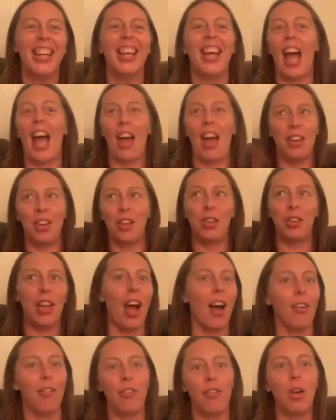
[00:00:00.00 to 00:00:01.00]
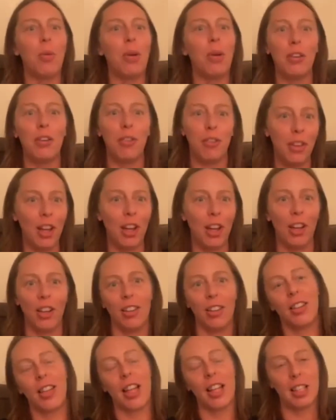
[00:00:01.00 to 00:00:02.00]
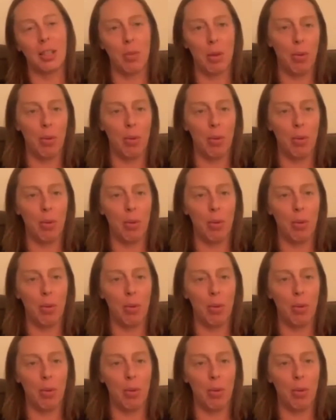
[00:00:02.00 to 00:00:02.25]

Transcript: And feel what you feel. And that's gonna be